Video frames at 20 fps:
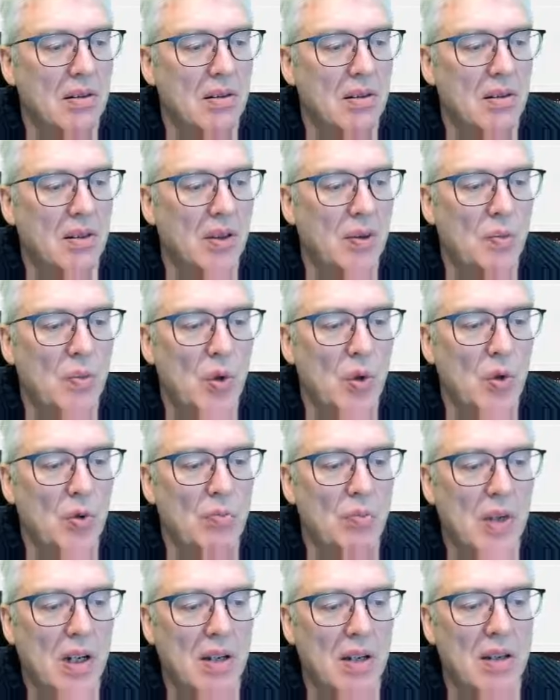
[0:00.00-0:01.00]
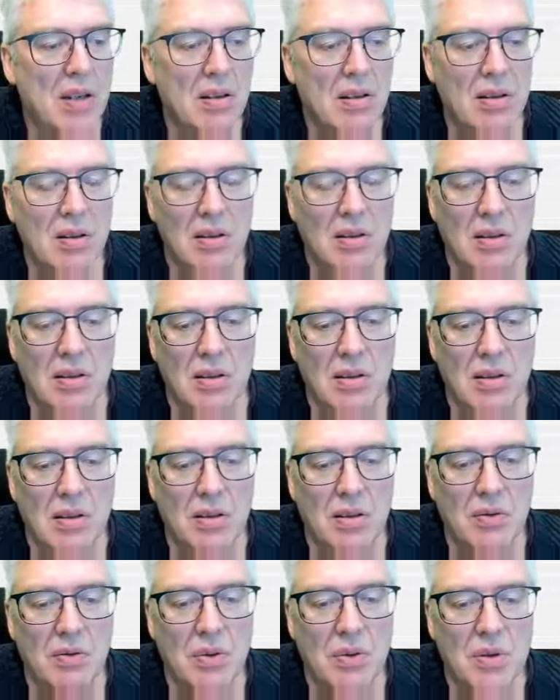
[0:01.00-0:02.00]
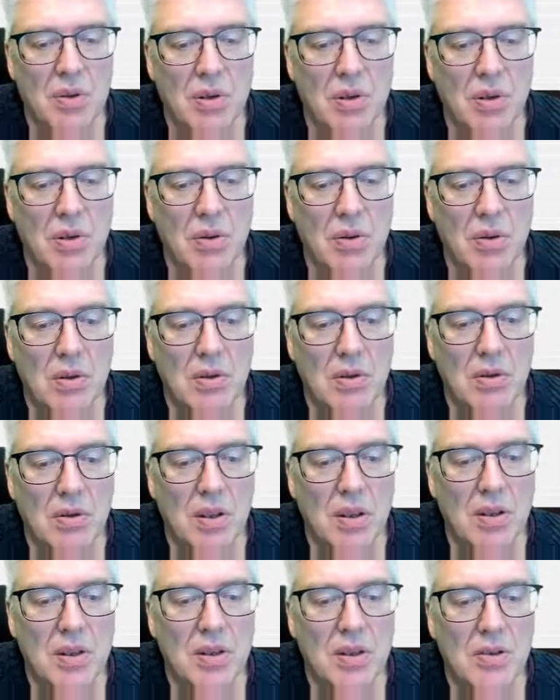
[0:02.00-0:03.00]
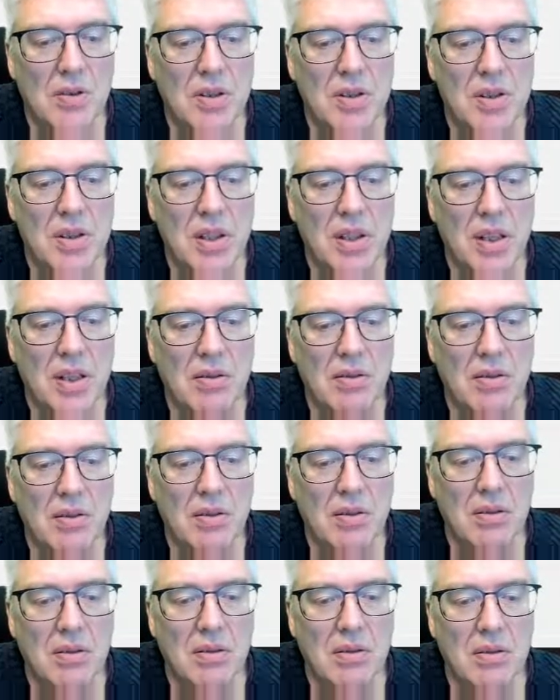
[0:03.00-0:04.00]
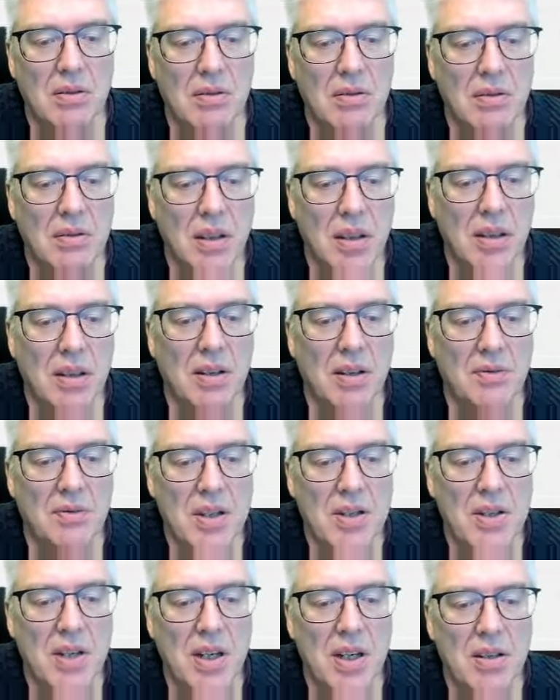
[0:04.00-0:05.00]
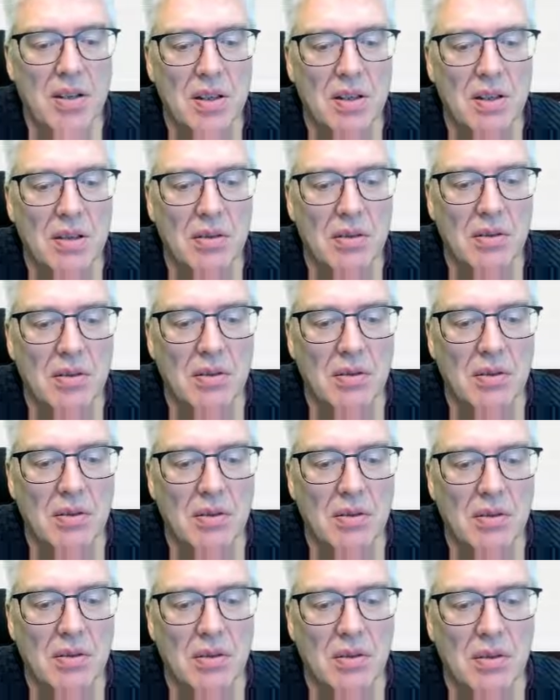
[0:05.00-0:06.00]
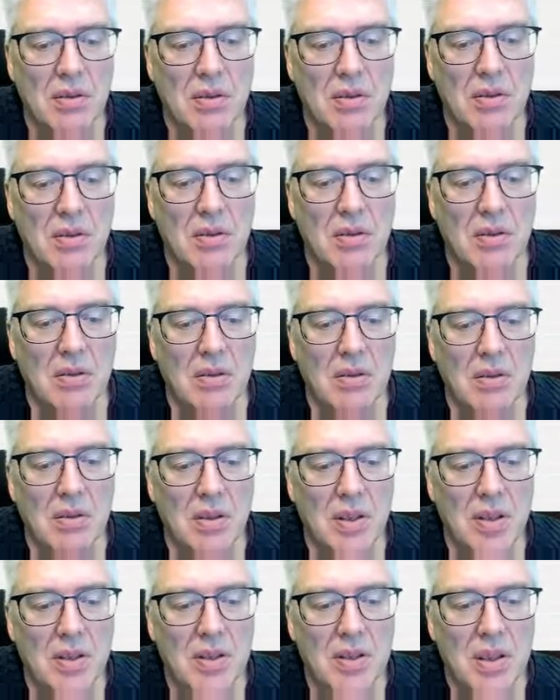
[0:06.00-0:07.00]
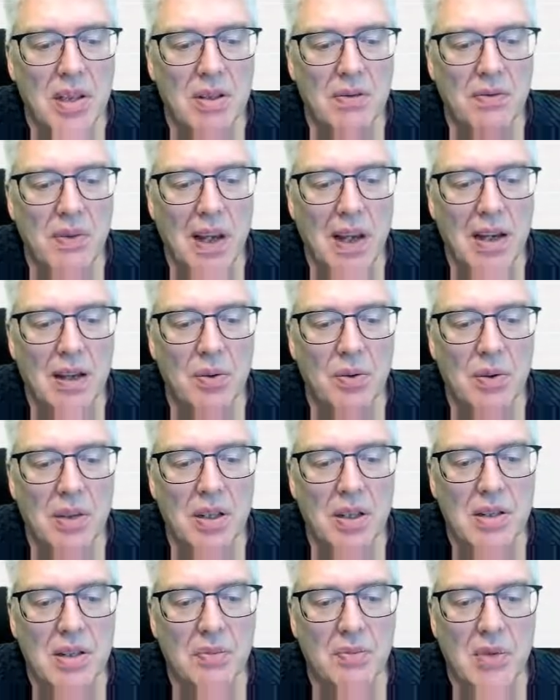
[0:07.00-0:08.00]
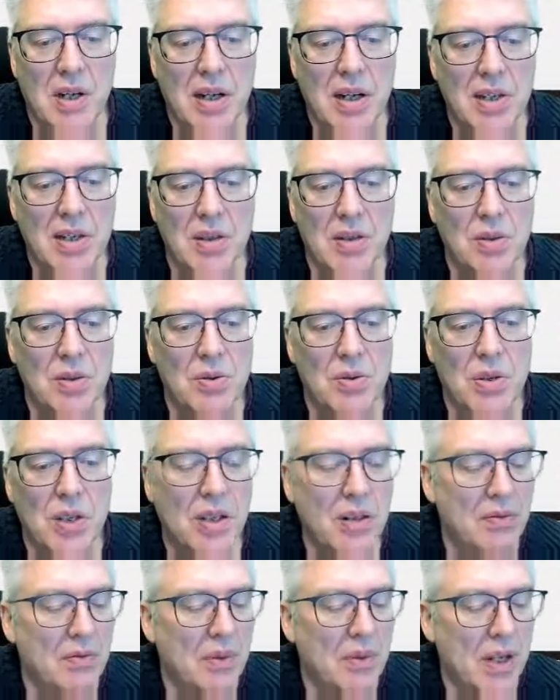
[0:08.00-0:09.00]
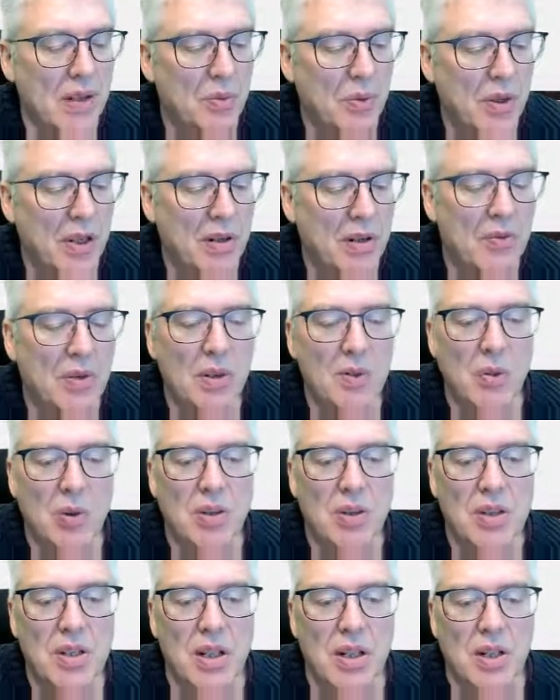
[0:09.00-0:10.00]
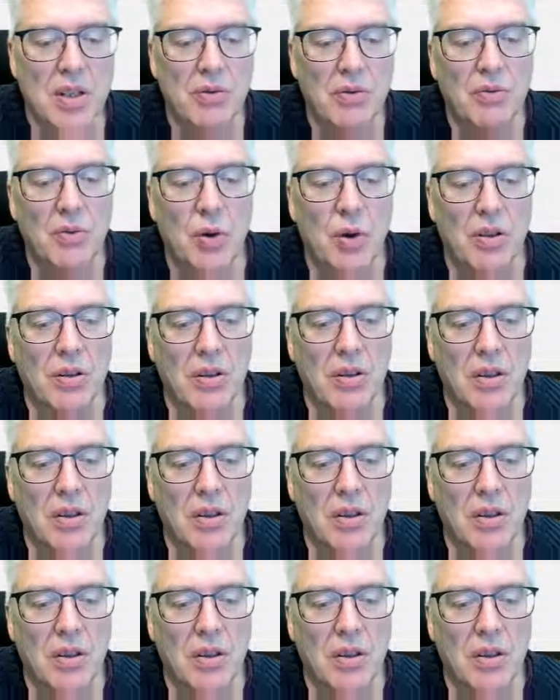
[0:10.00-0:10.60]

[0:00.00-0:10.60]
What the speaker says: remove my go slow, and I can see I can reset it. It's this value that I'm writing to, so I can write whatever I want in there for.